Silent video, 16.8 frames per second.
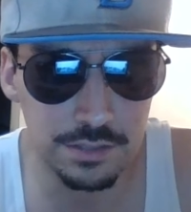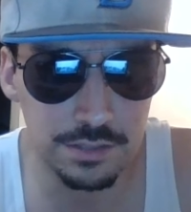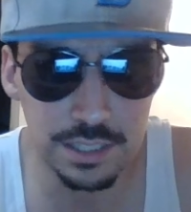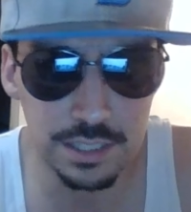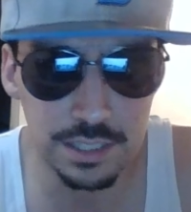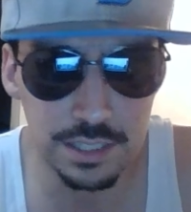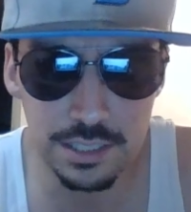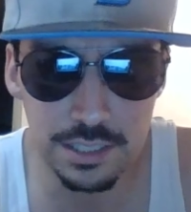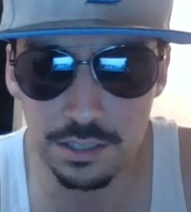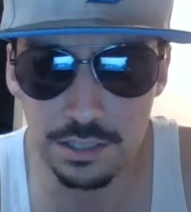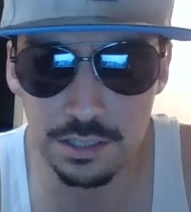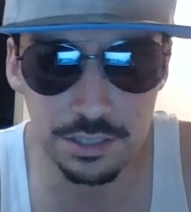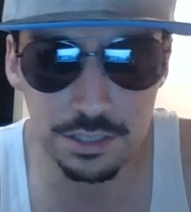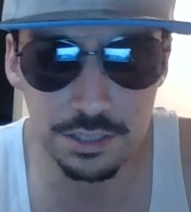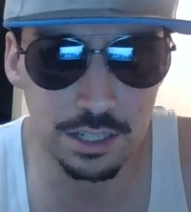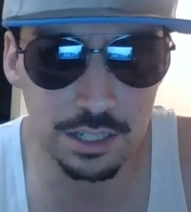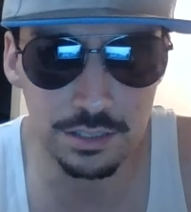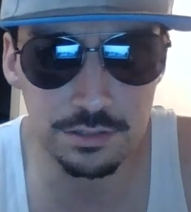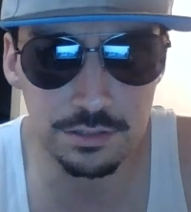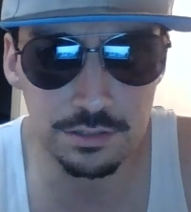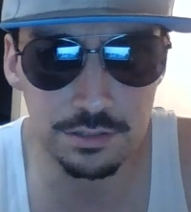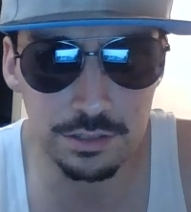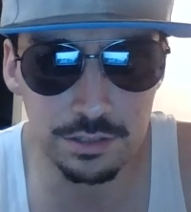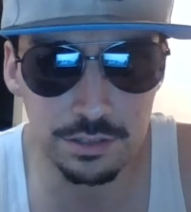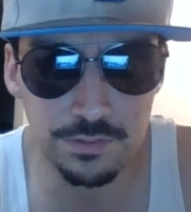TJ Dillashaw is
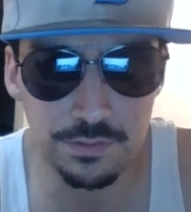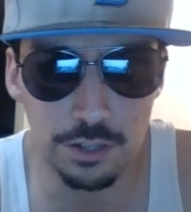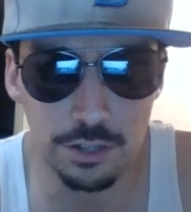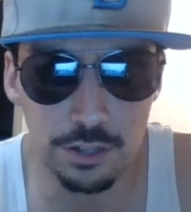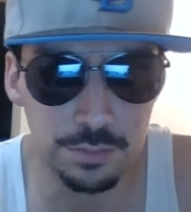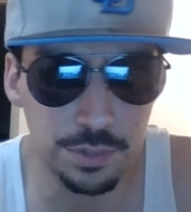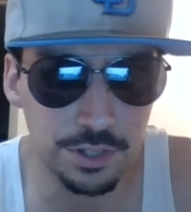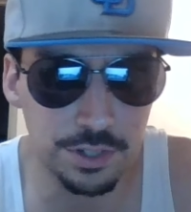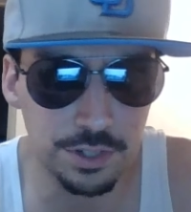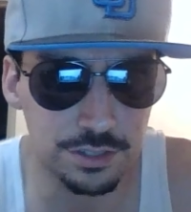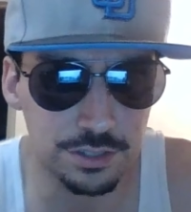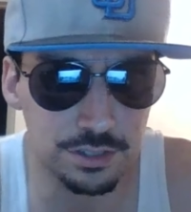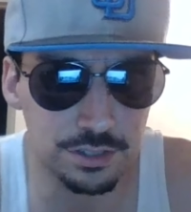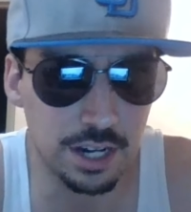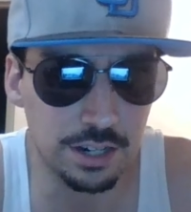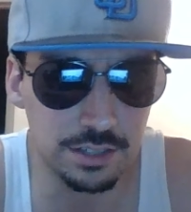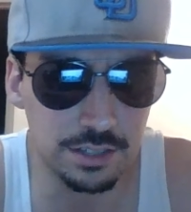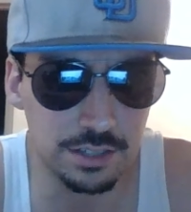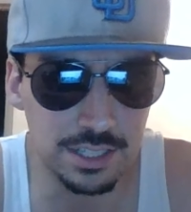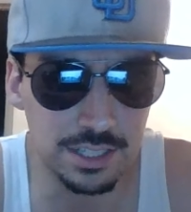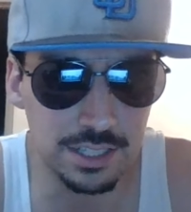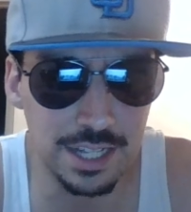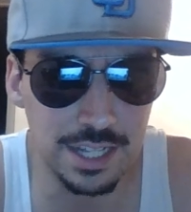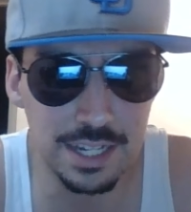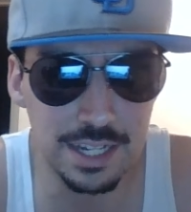far superior striker to
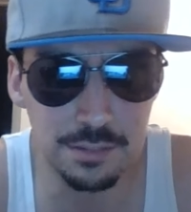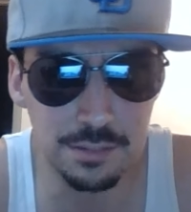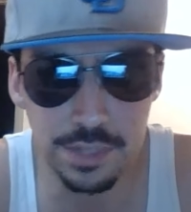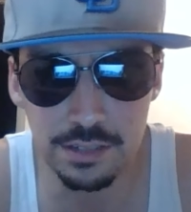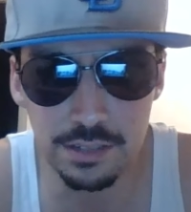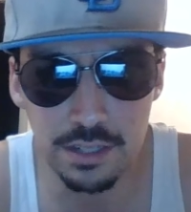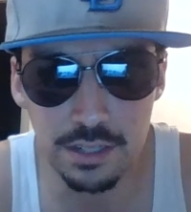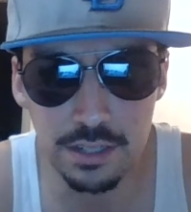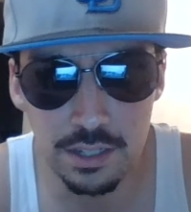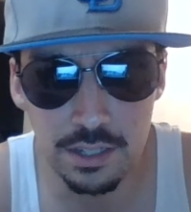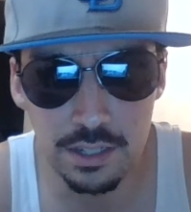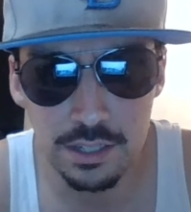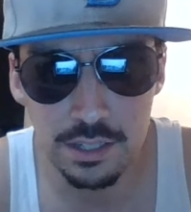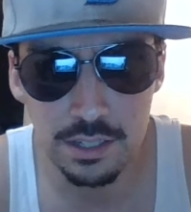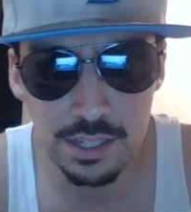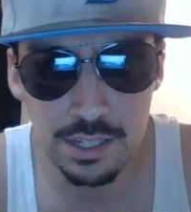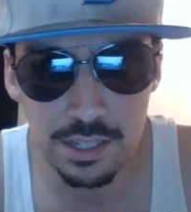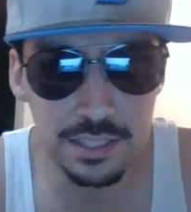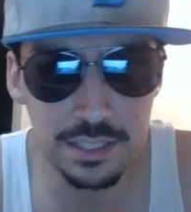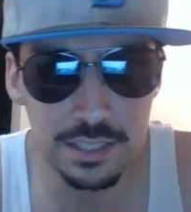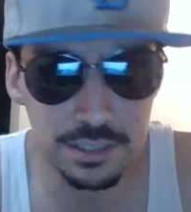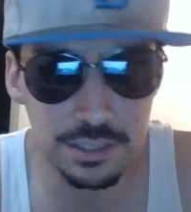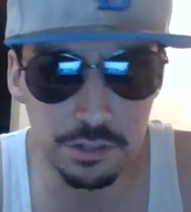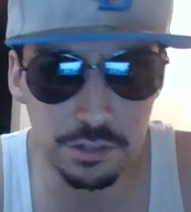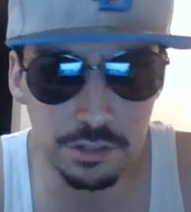Canetti, but Canetti's quick